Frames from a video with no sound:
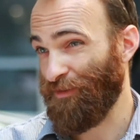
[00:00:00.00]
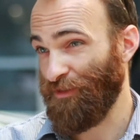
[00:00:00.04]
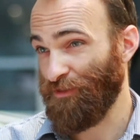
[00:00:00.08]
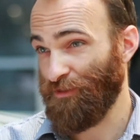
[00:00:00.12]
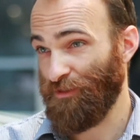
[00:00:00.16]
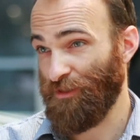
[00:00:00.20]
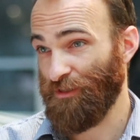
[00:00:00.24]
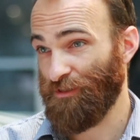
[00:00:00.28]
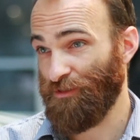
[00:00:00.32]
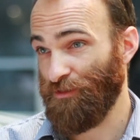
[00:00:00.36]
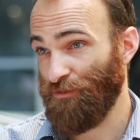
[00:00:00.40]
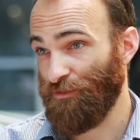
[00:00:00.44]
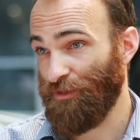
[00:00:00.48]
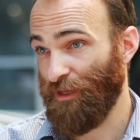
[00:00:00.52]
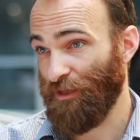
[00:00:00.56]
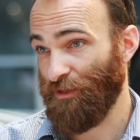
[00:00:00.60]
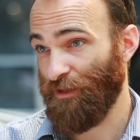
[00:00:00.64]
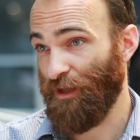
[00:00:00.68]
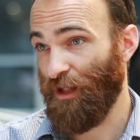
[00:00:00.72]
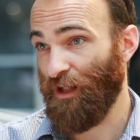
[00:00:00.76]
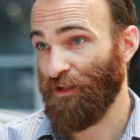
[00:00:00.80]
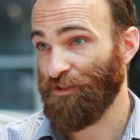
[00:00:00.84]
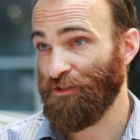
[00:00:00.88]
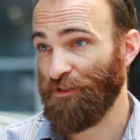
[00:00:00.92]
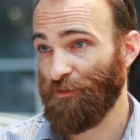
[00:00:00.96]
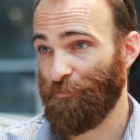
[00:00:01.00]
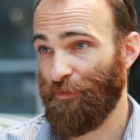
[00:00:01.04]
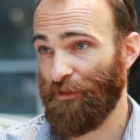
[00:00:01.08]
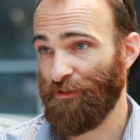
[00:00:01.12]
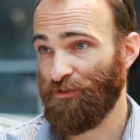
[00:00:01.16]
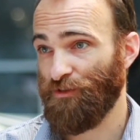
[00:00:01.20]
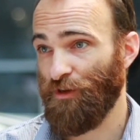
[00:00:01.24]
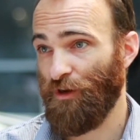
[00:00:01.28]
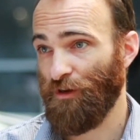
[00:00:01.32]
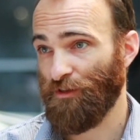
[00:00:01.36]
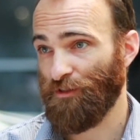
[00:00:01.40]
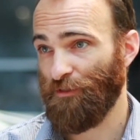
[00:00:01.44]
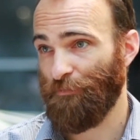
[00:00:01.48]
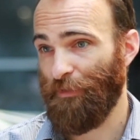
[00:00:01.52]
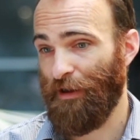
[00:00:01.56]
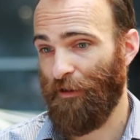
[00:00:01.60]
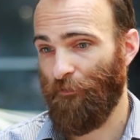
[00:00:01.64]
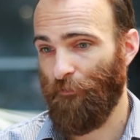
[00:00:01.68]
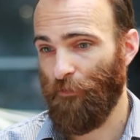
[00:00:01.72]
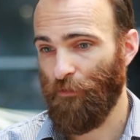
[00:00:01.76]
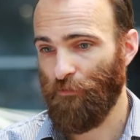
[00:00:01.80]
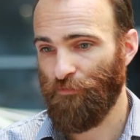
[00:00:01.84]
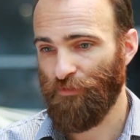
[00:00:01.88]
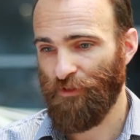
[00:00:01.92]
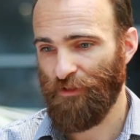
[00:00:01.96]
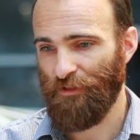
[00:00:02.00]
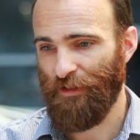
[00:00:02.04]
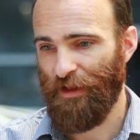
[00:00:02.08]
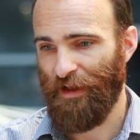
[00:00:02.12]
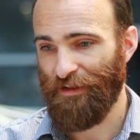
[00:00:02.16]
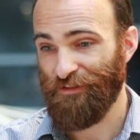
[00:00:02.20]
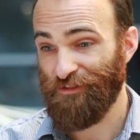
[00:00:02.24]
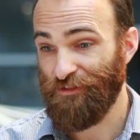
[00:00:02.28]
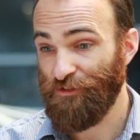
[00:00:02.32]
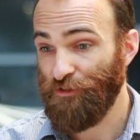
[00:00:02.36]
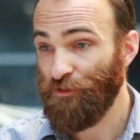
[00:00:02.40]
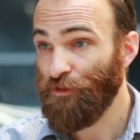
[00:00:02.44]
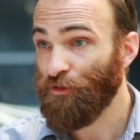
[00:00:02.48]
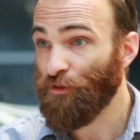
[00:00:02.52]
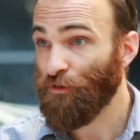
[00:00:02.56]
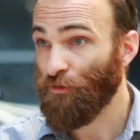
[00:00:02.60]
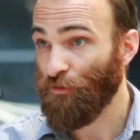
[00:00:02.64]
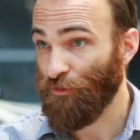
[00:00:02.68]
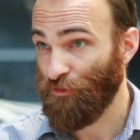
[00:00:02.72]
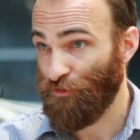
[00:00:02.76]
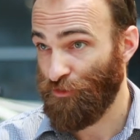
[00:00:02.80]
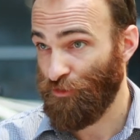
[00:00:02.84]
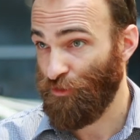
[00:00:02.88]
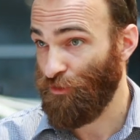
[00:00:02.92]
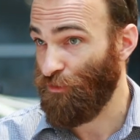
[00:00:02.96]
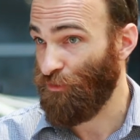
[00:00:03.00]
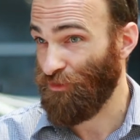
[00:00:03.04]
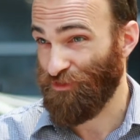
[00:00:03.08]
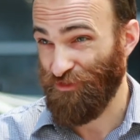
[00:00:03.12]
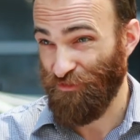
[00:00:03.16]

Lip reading: this new technology has been talked about over the last year or two,